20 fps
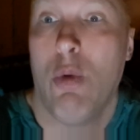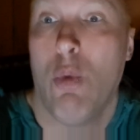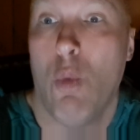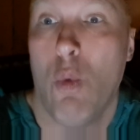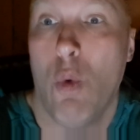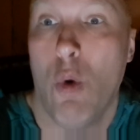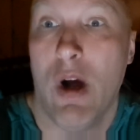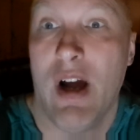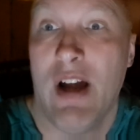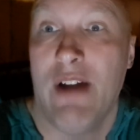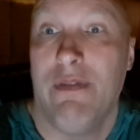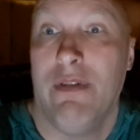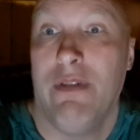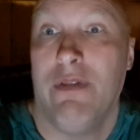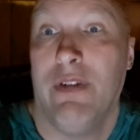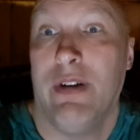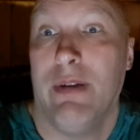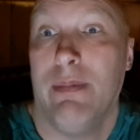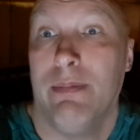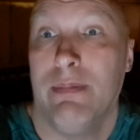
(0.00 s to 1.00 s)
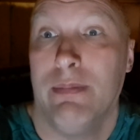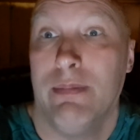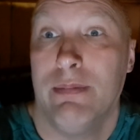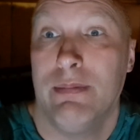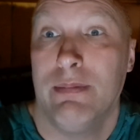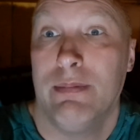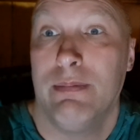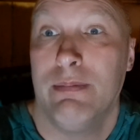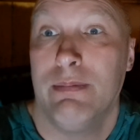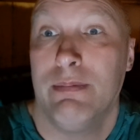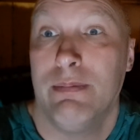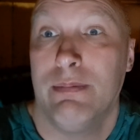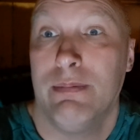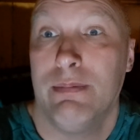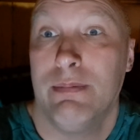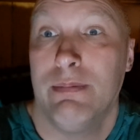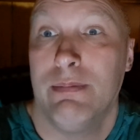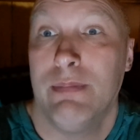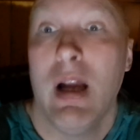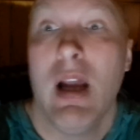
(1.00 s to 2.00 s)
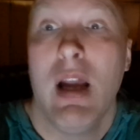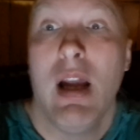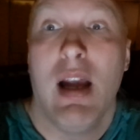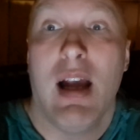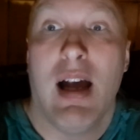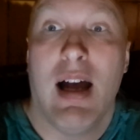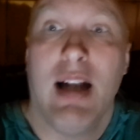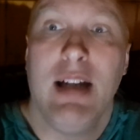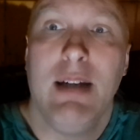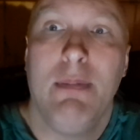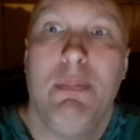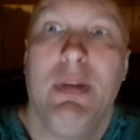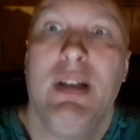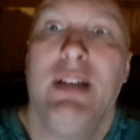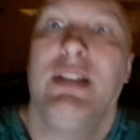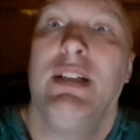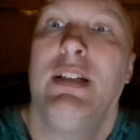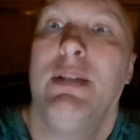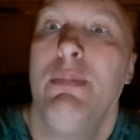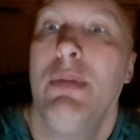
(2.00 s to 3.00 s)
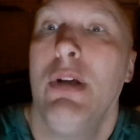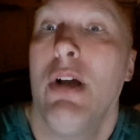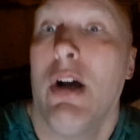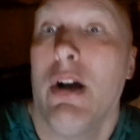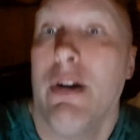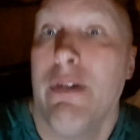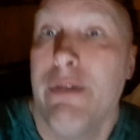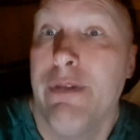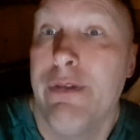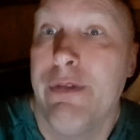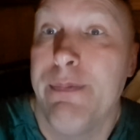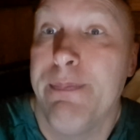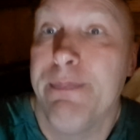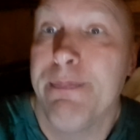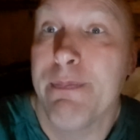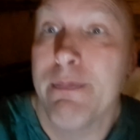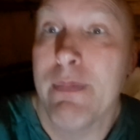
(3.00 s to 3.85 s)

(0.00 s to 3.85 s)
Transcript: what everything. And it pisses me off.